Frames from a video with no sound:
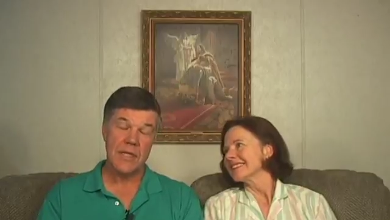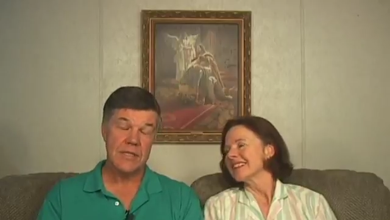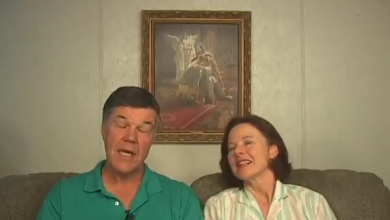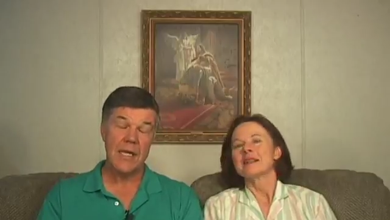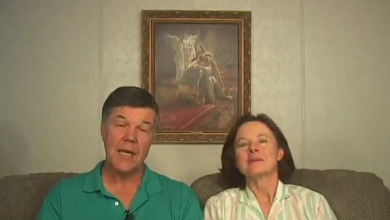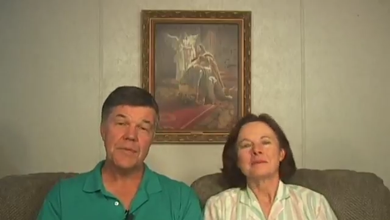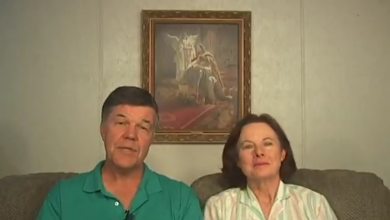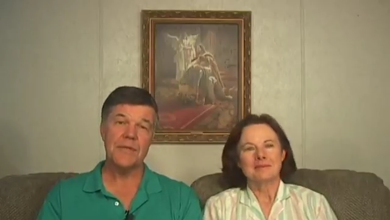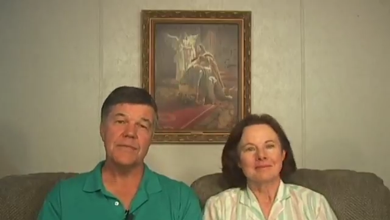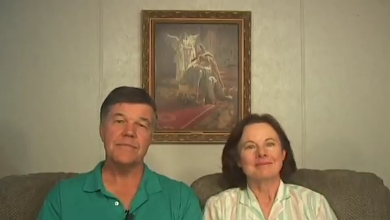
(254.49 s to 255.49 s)
Speaker 1: is not
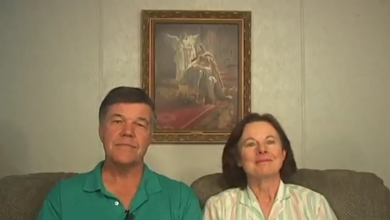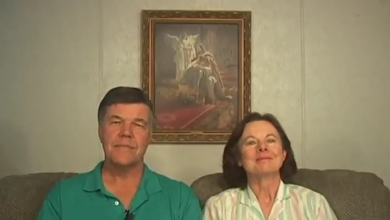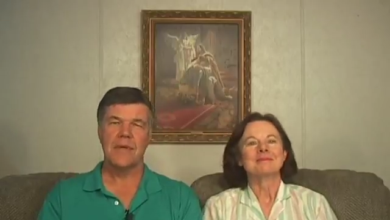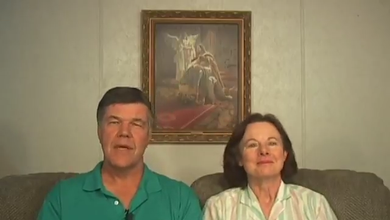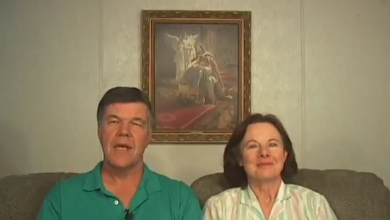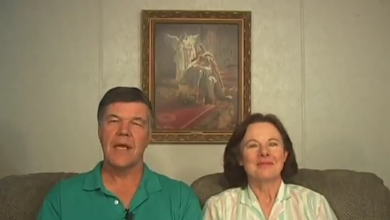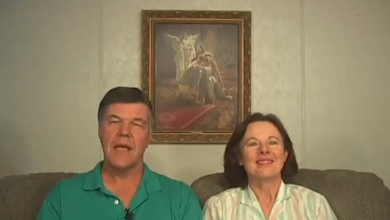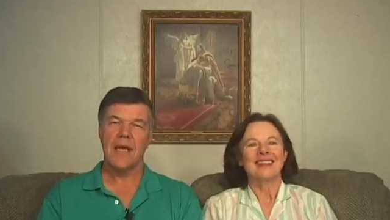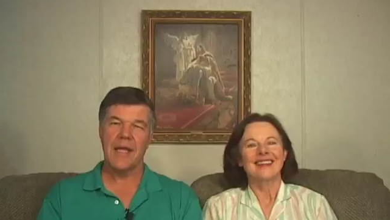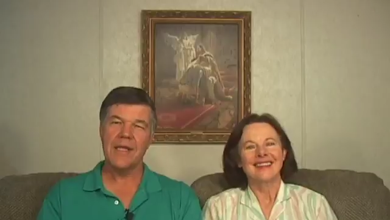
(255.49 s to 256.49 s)
optional.
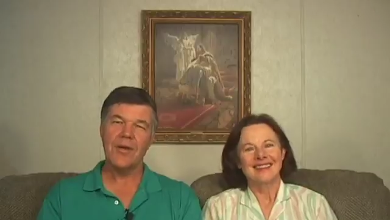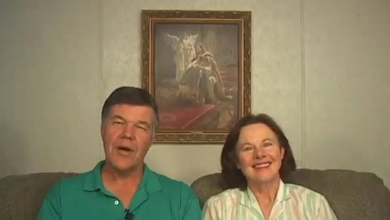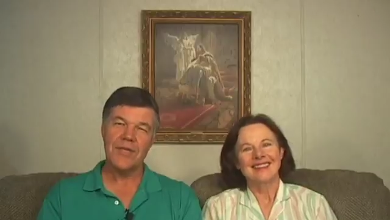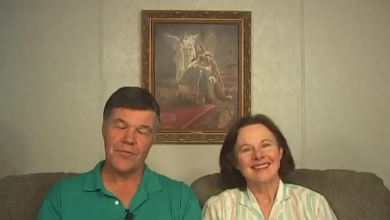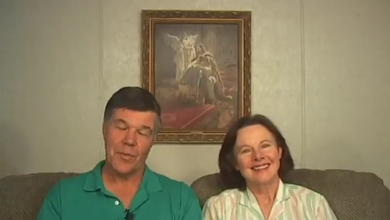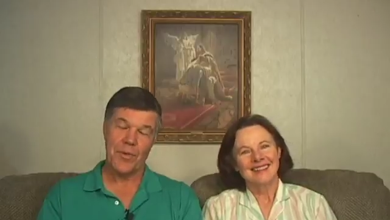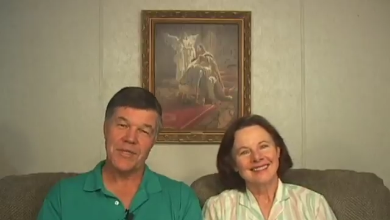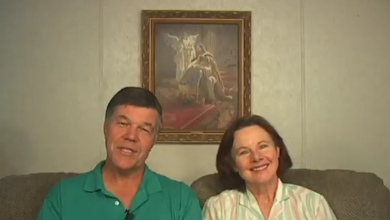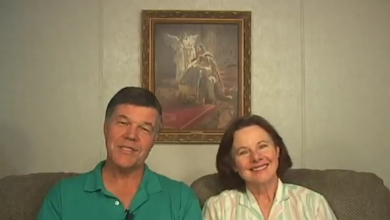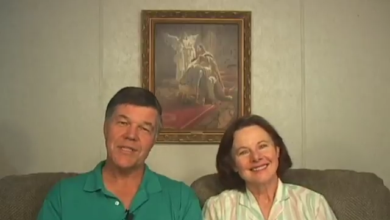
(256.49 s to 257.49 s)
It calls for
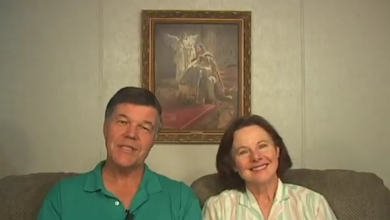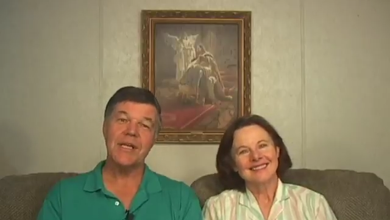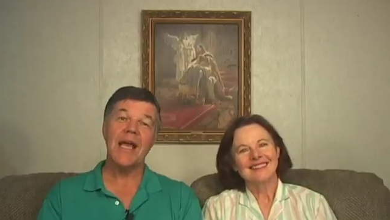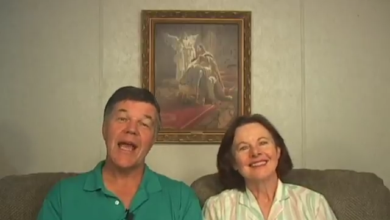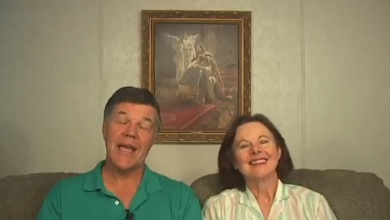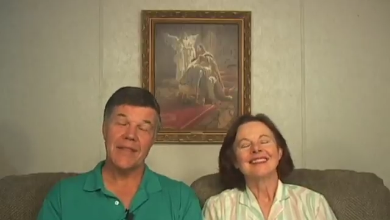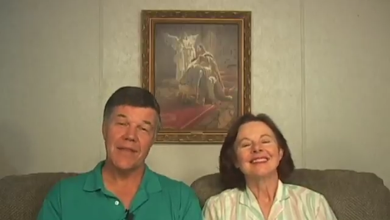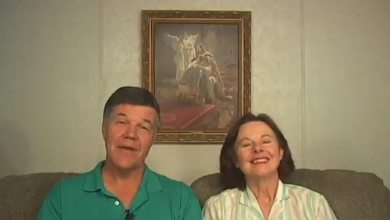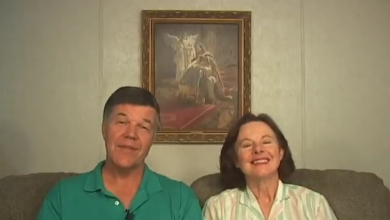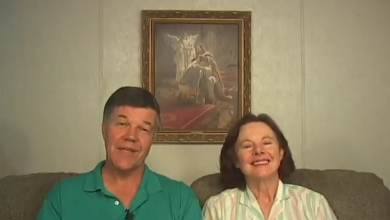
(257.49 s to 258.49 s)
persistence and
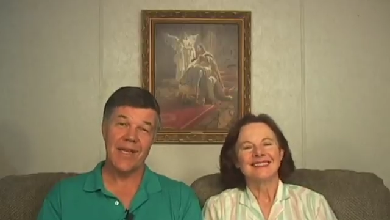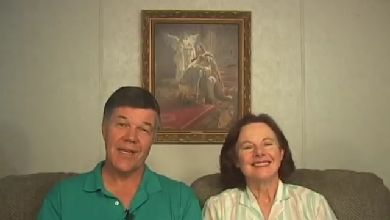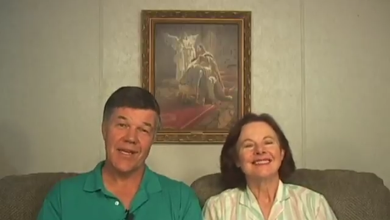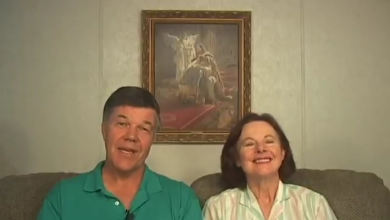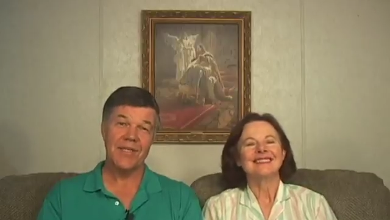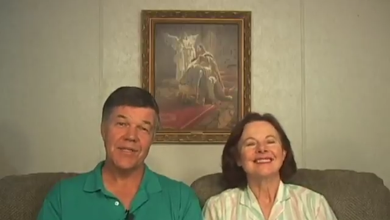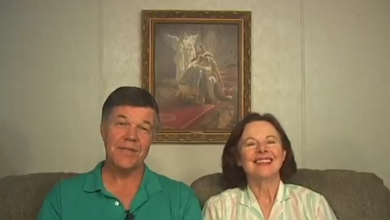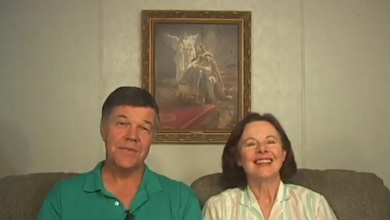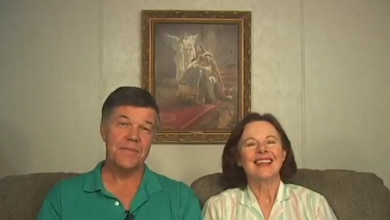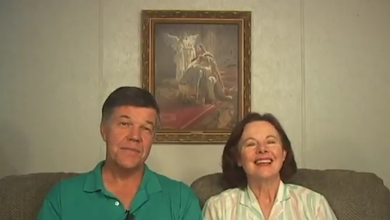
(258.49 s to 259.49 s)
loving dedication.
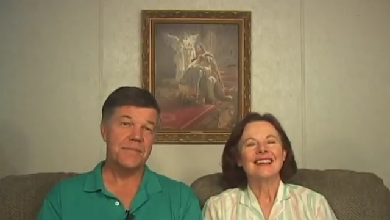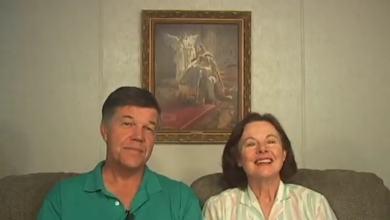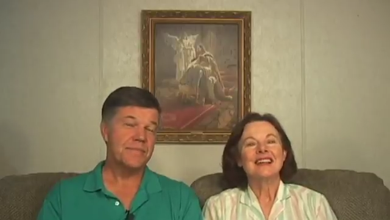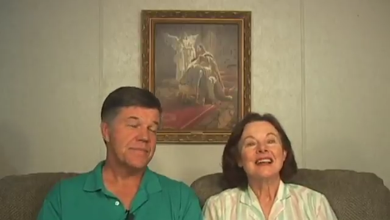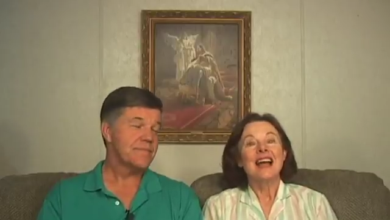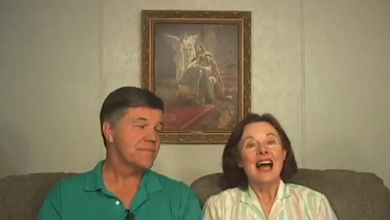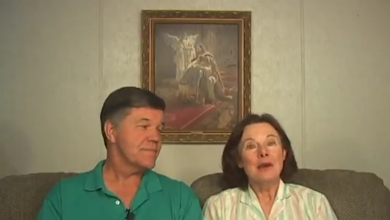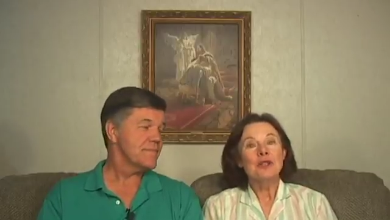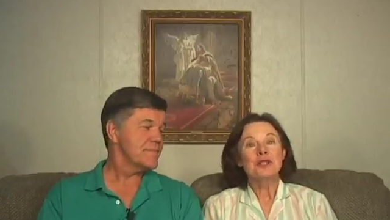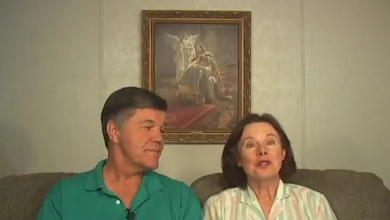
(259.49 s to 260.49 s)

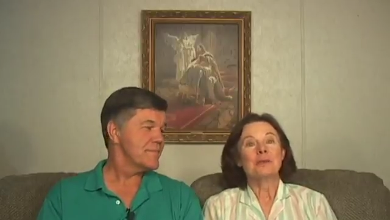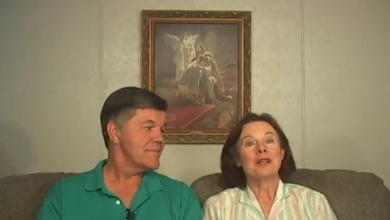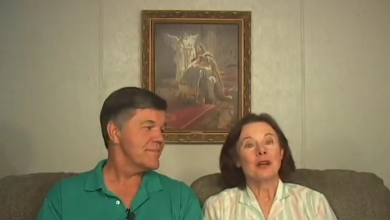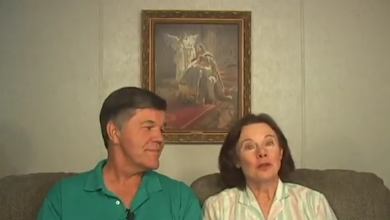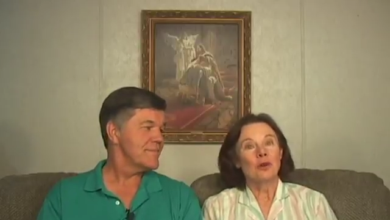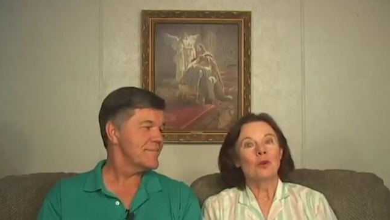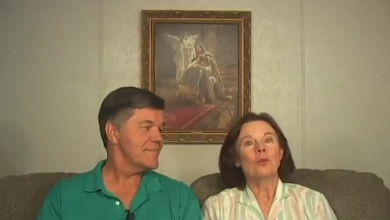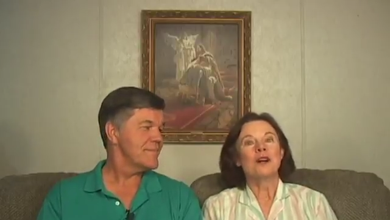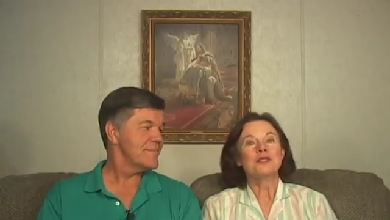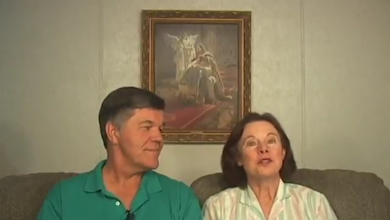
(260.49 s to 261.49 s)
Speaker 2: How determined our Lord
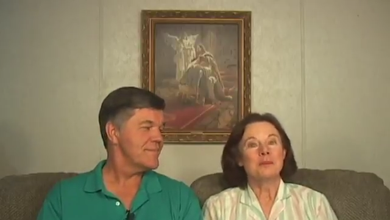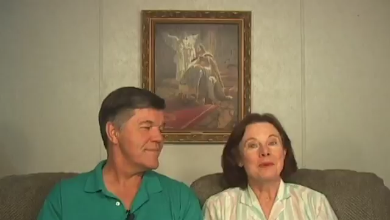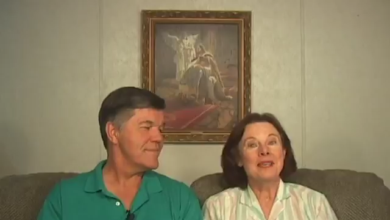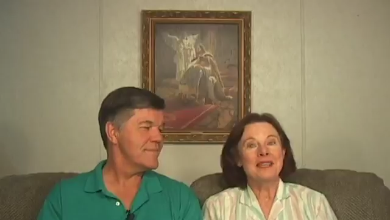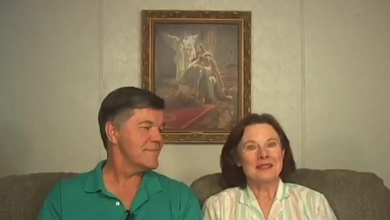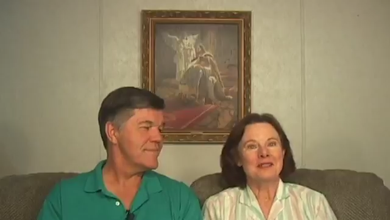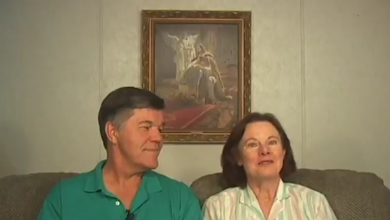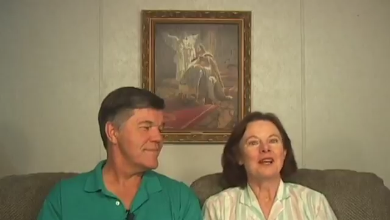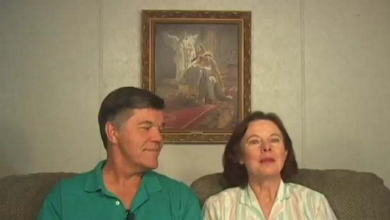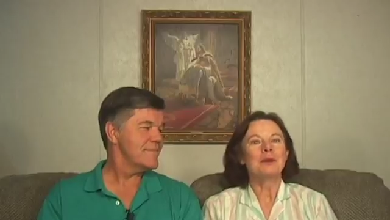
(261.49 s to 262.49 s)
wants you to be in
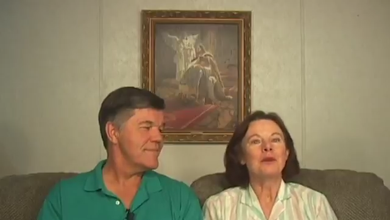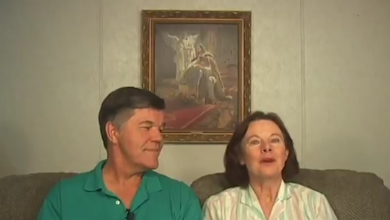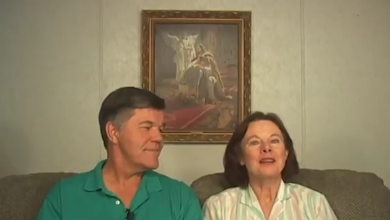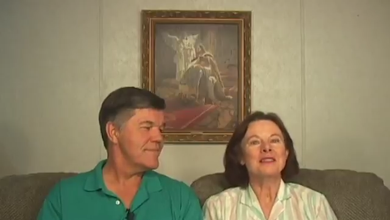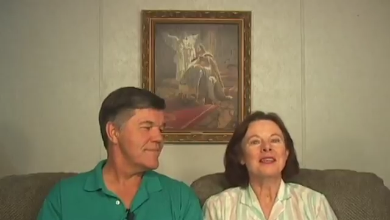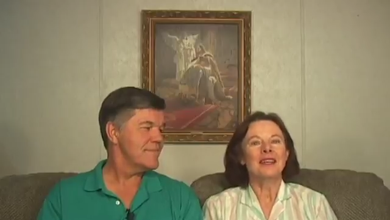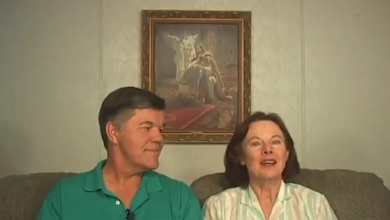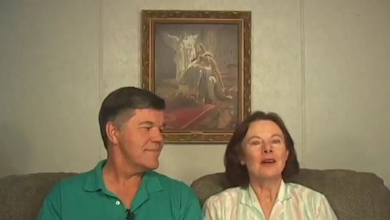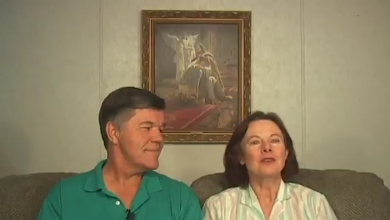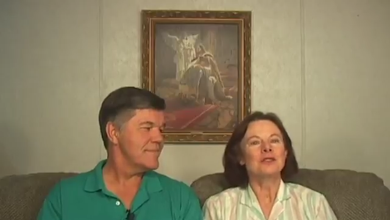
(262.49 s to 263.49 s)
developing Christ-like
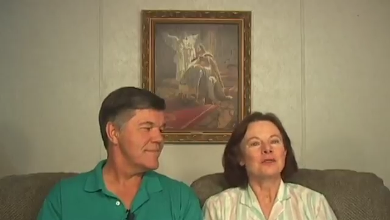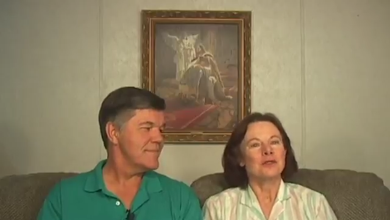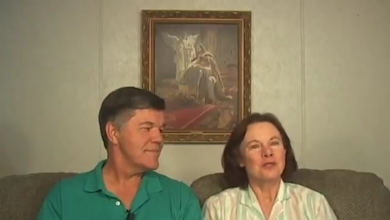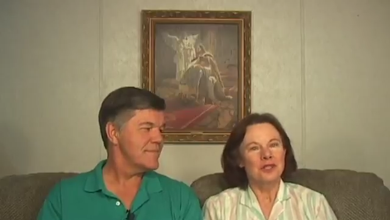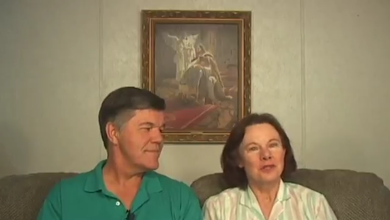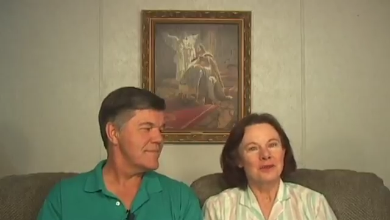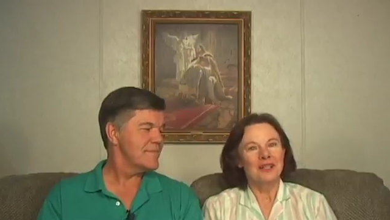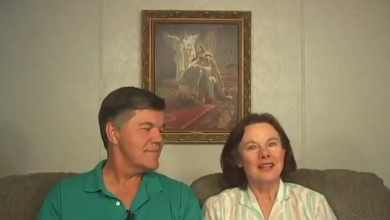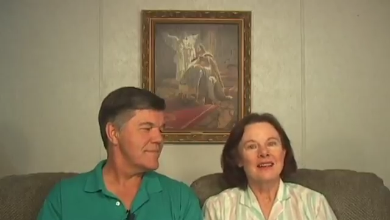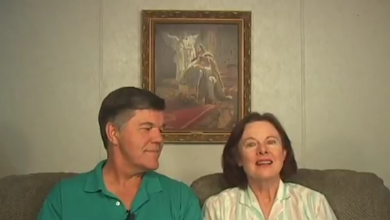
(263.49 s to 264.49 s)
character in your
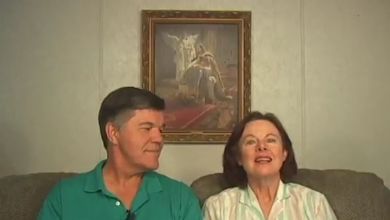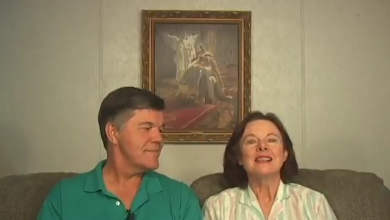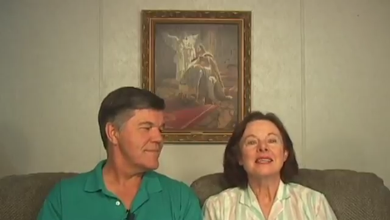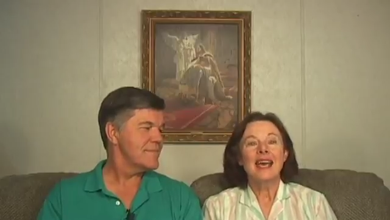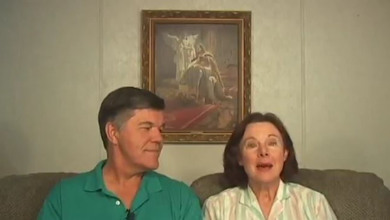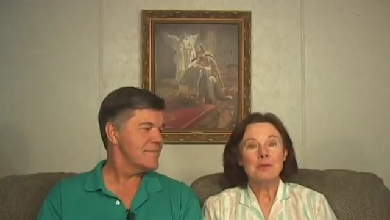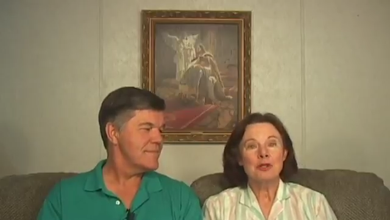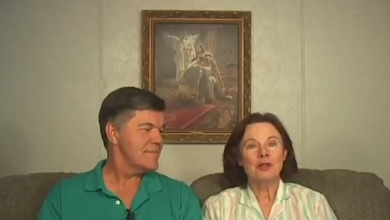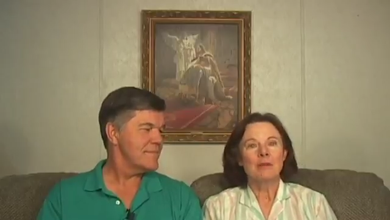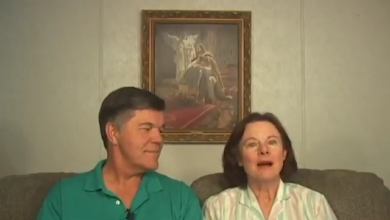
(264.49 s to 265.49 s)
children is
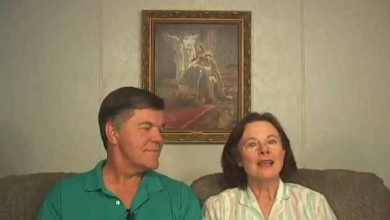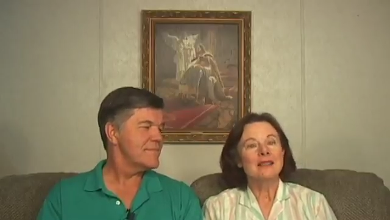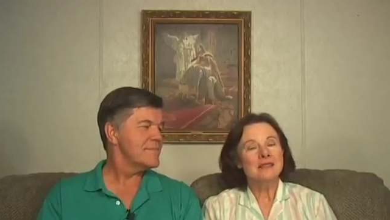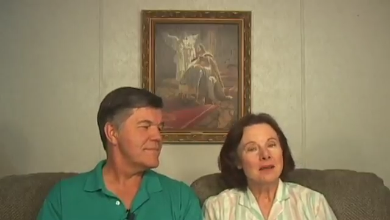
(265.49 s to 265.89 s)
captured by His